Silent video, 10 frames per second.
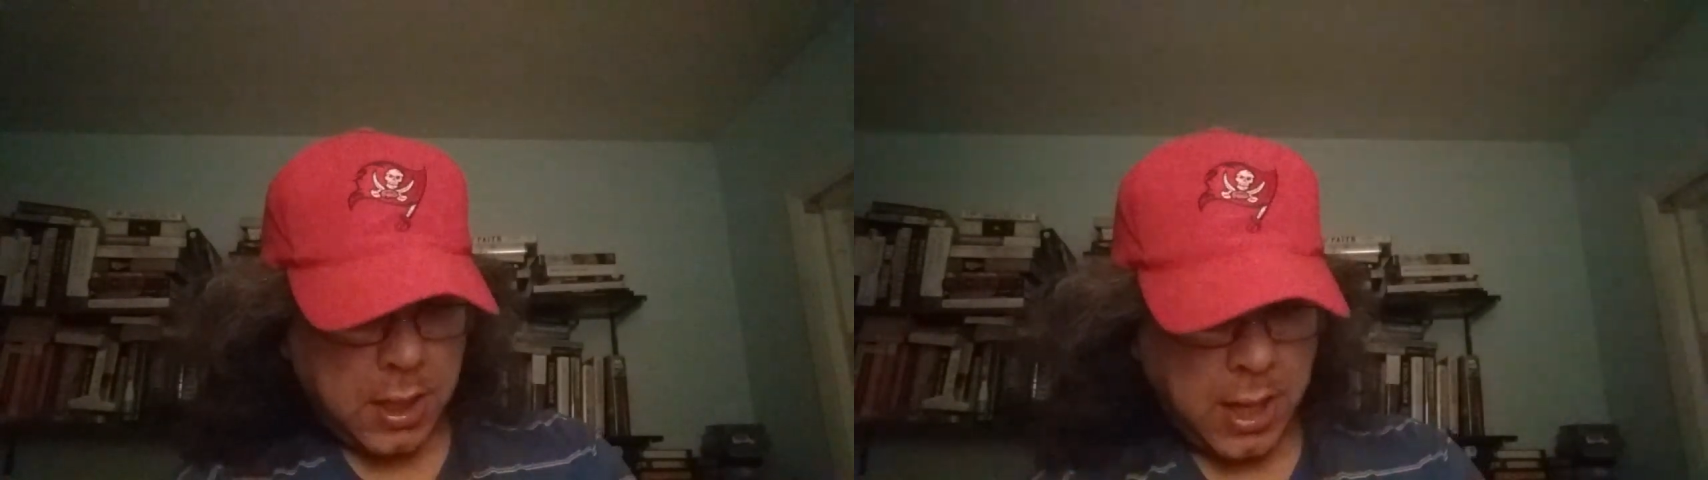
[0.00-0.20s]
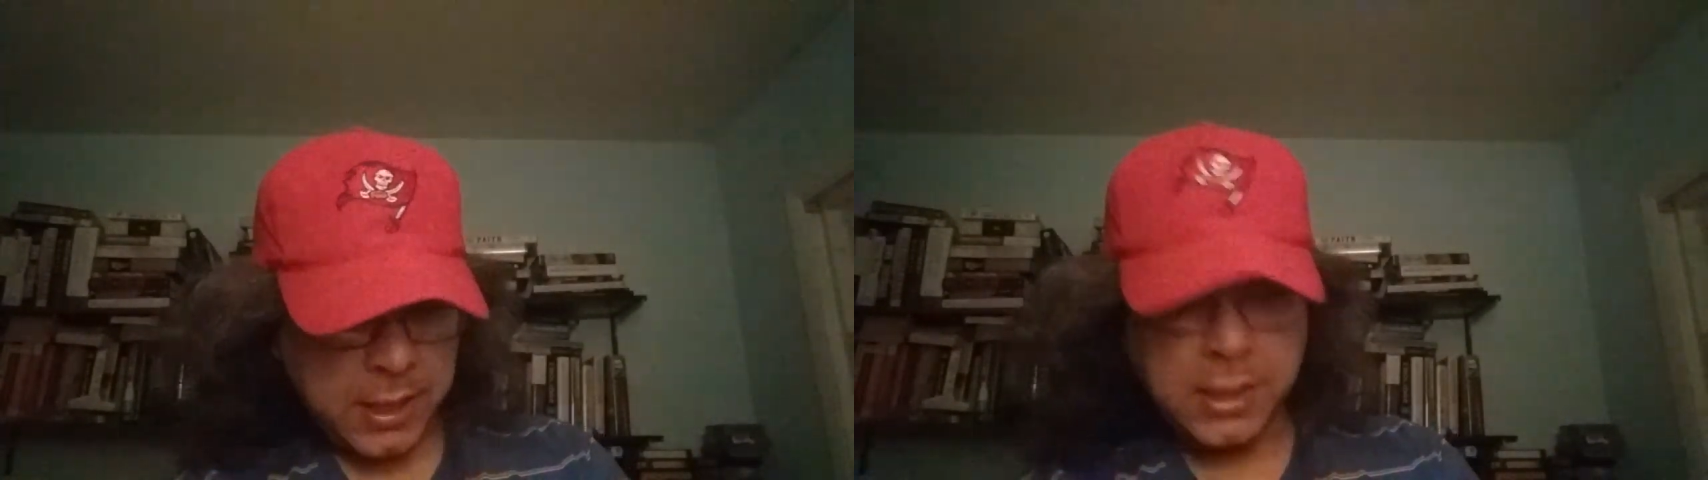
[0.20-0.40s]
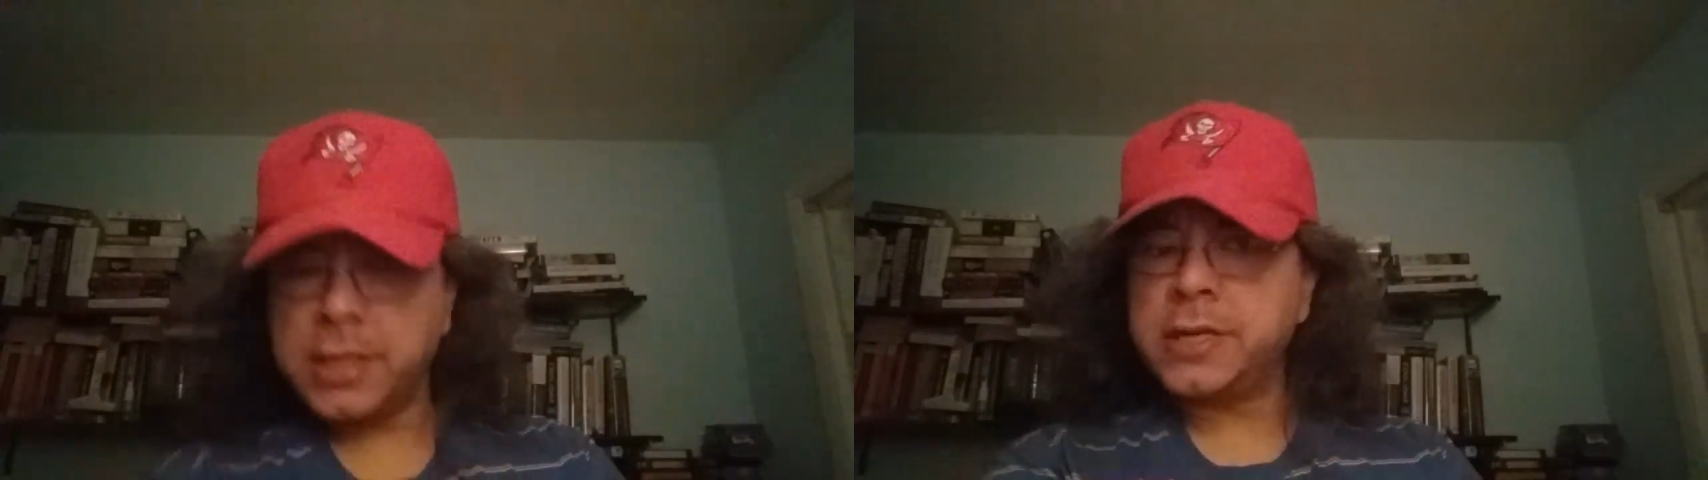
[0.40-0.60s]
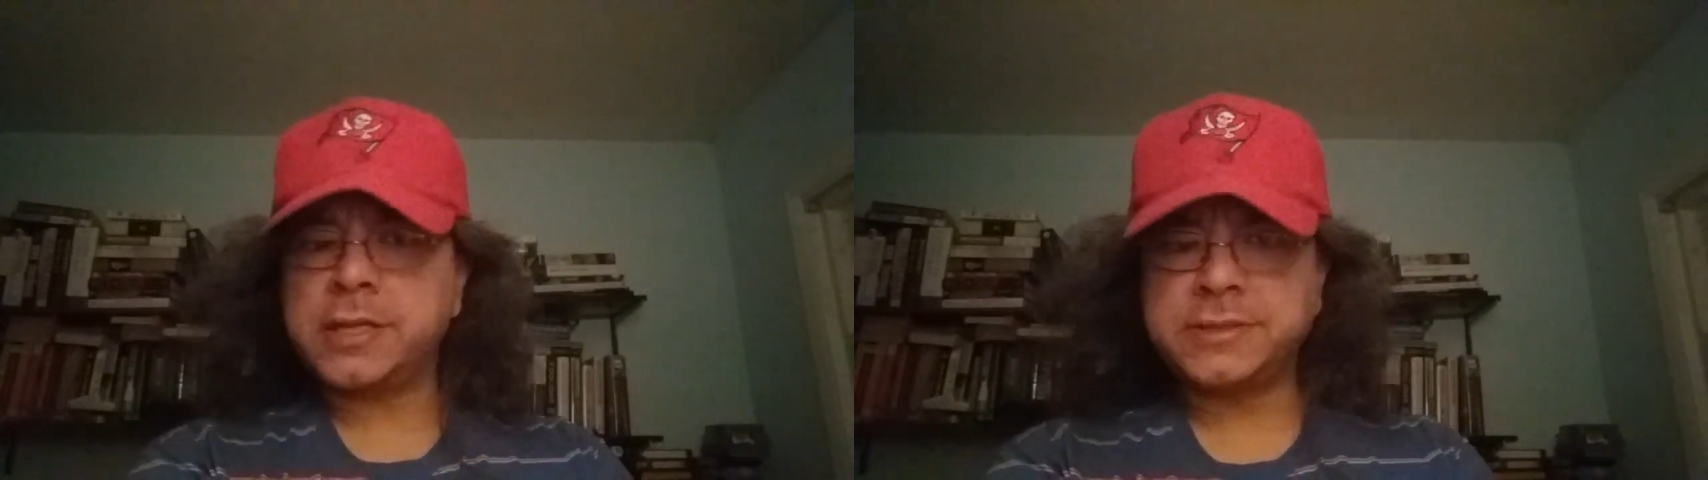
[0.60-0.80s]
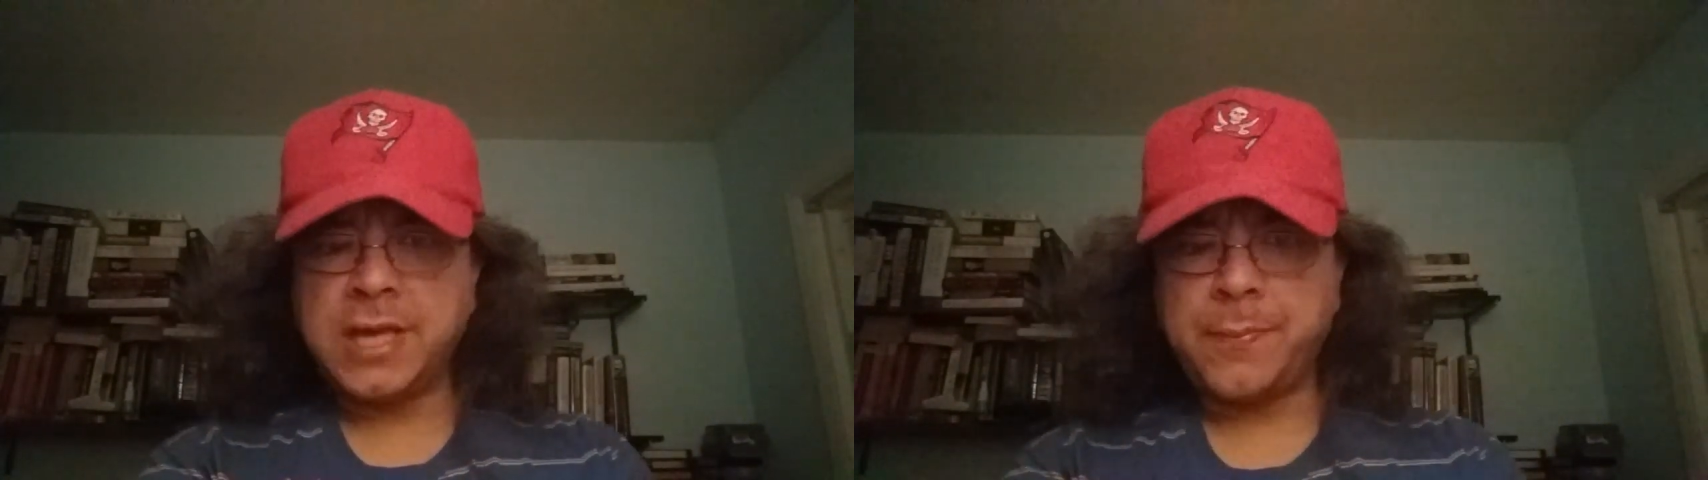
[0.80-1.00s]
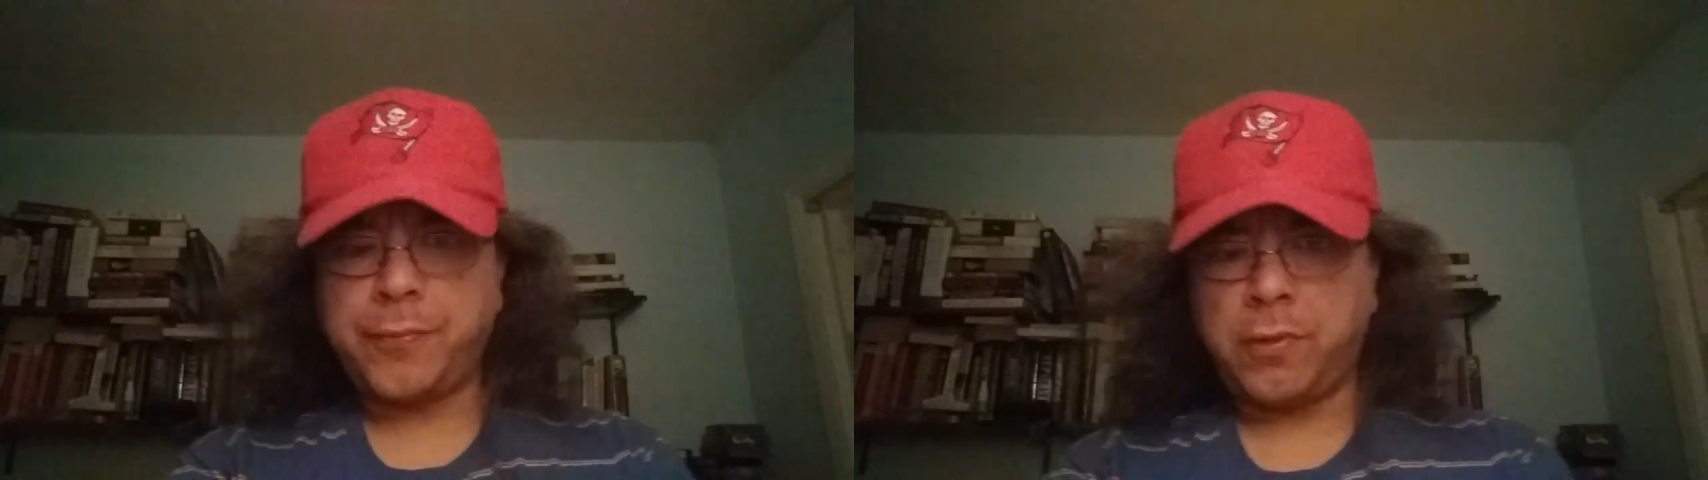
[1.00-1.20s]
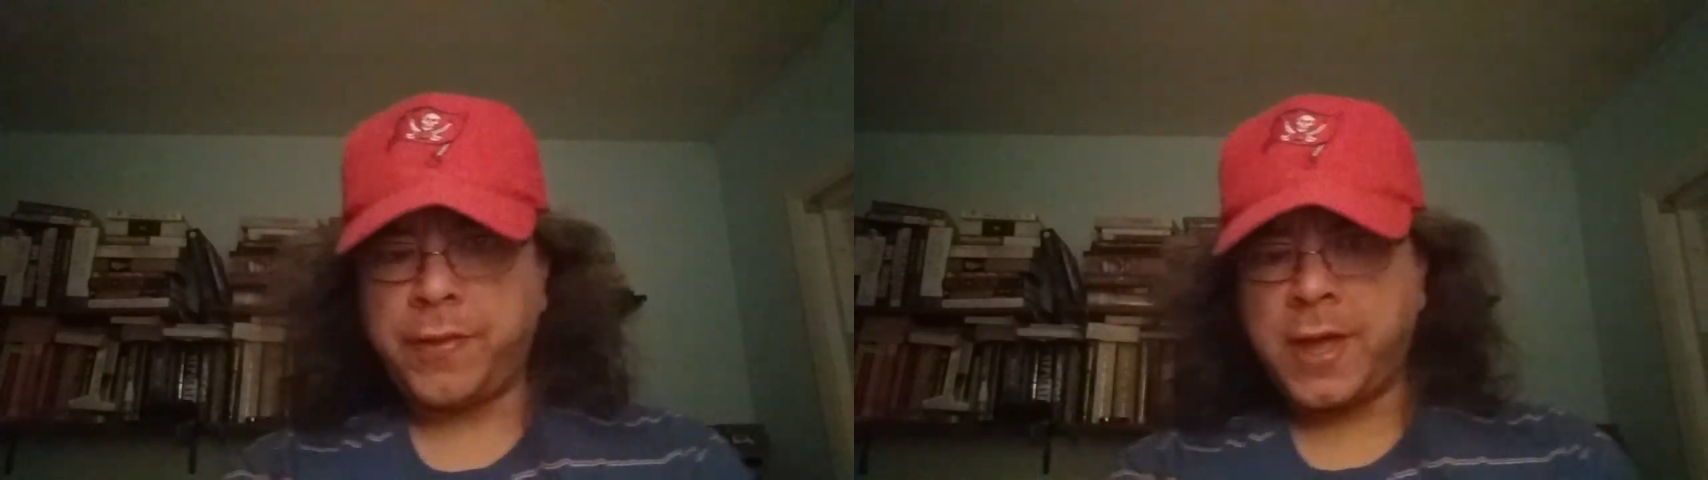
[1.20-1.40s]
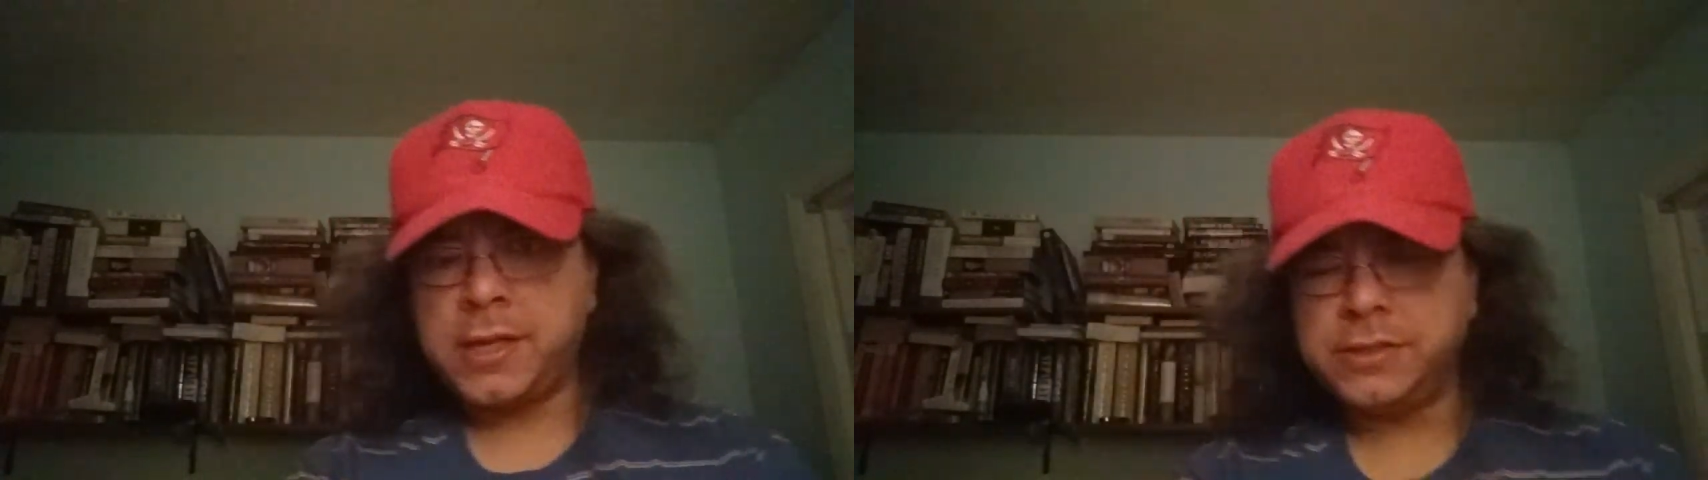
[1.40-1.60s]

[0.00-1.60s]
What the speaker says: And to get an example of that,